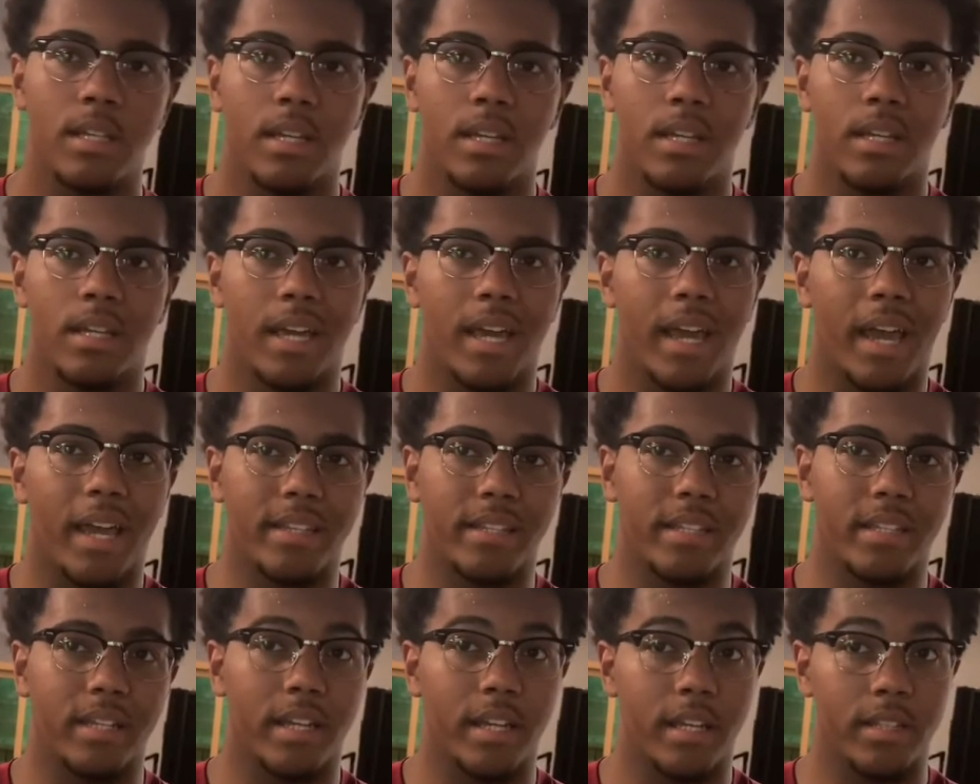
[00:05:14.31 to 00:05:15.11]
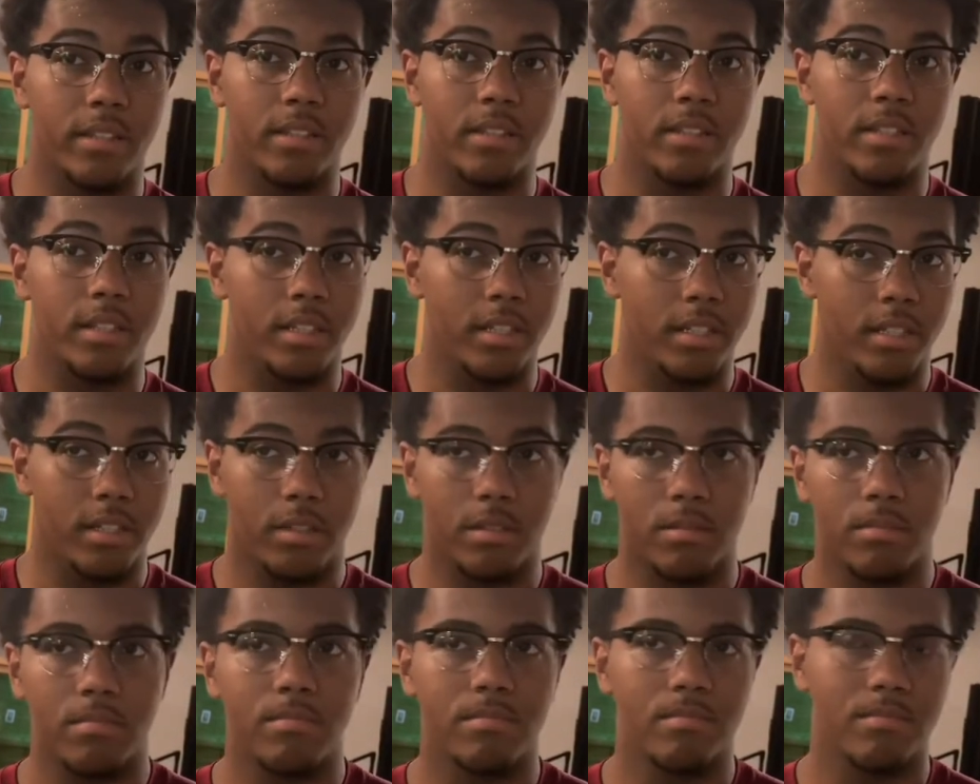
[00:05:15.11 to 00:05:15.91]
And at the end of the year,
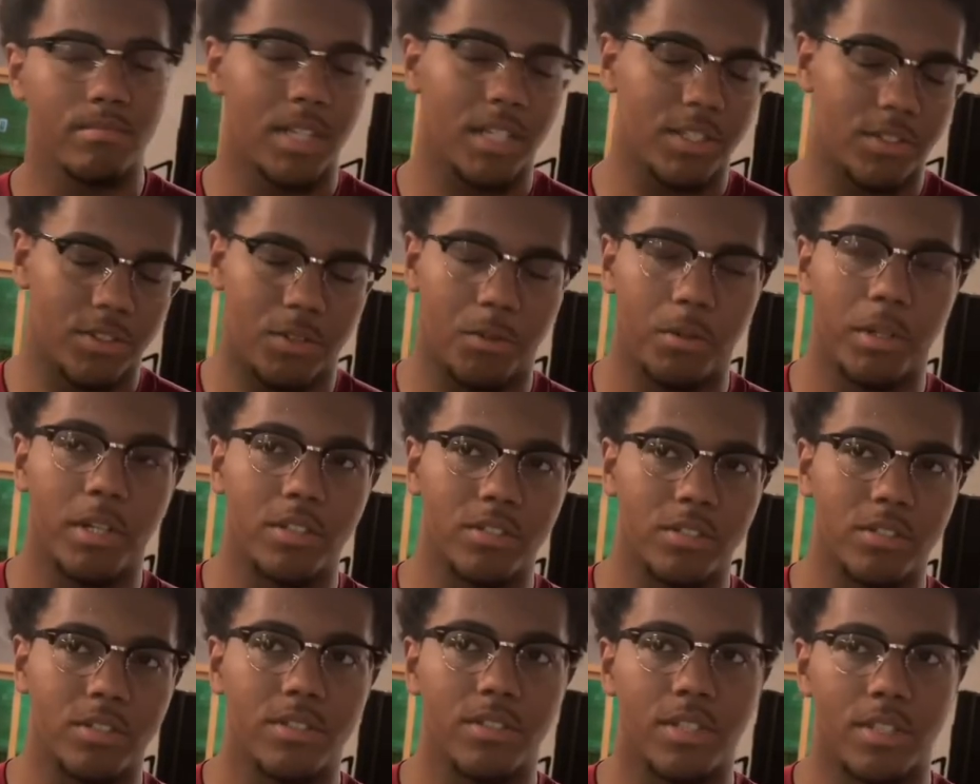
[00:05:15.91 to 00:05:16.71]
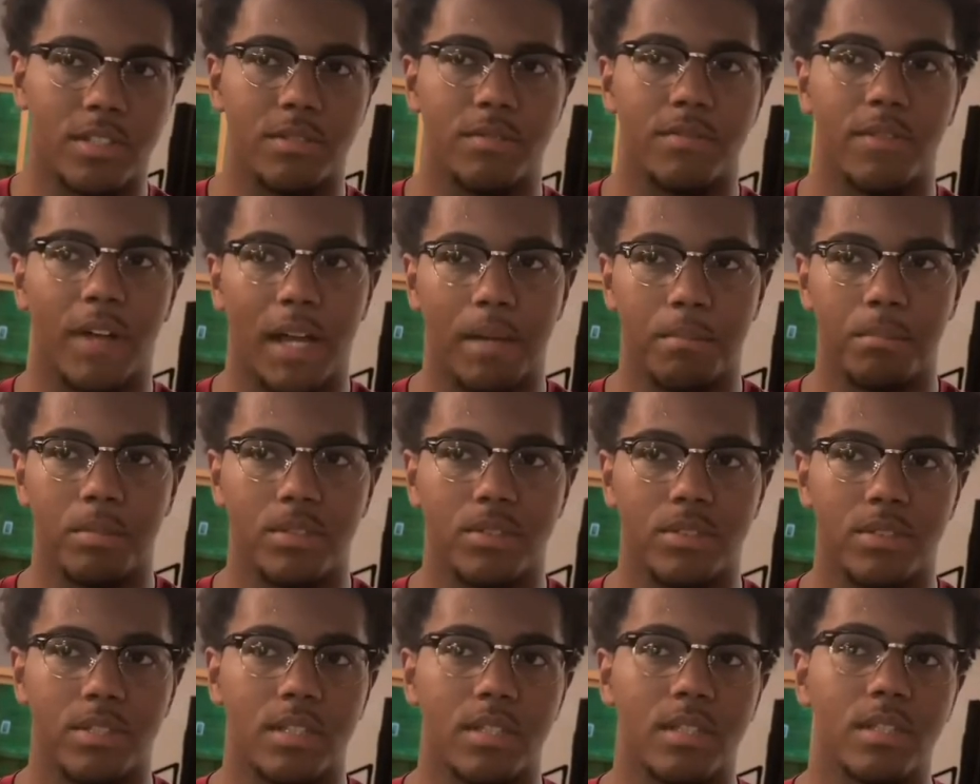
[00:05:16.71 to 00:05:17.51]
that's
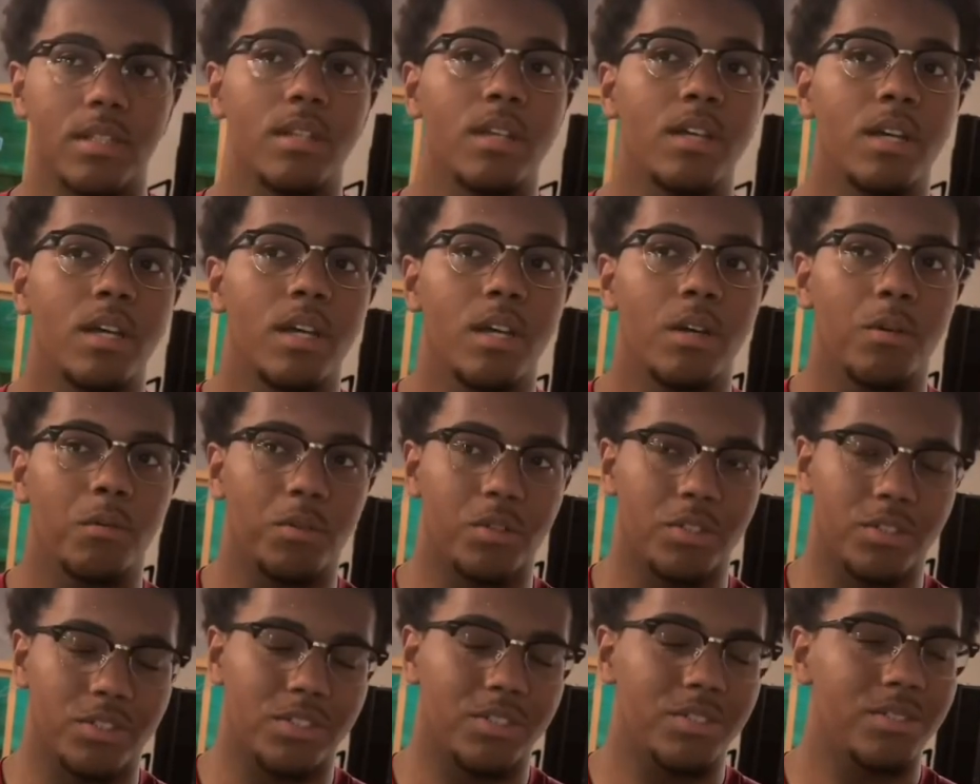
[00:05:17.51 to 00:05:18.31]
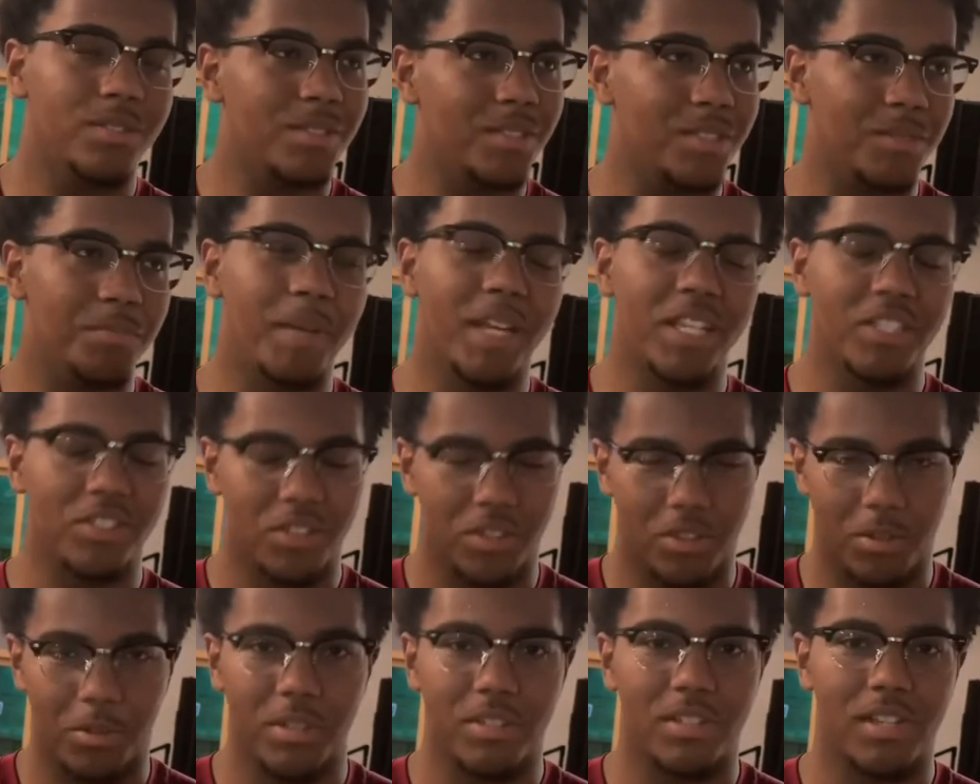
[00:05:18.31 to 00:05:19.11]
365%, which is basically
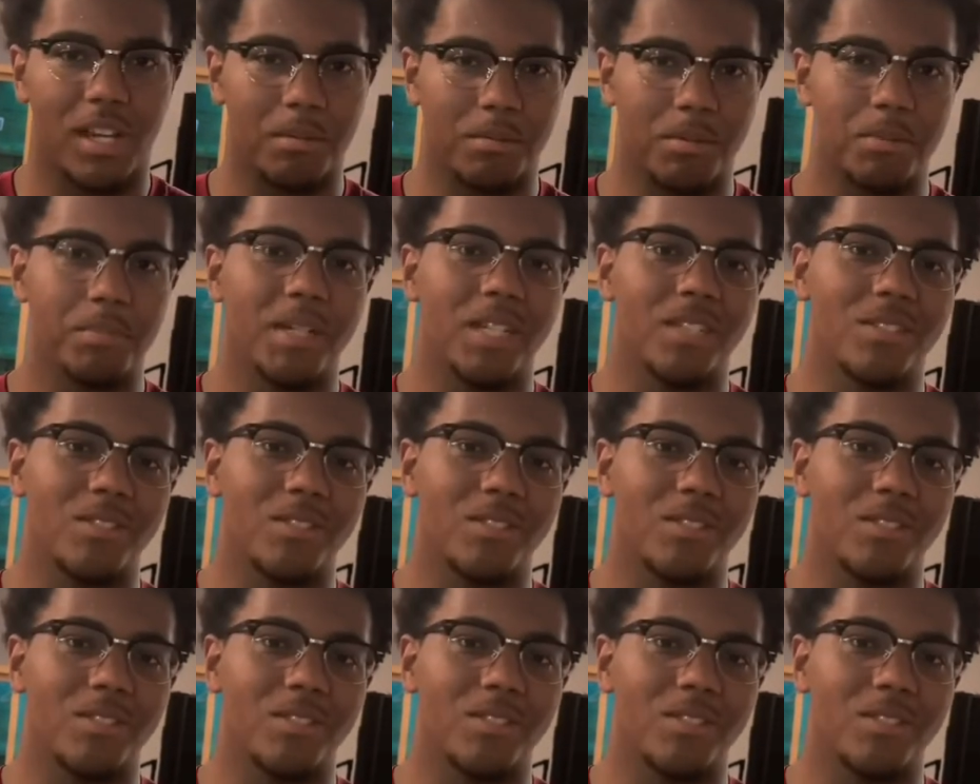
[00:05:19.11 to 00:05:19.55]
3 times better.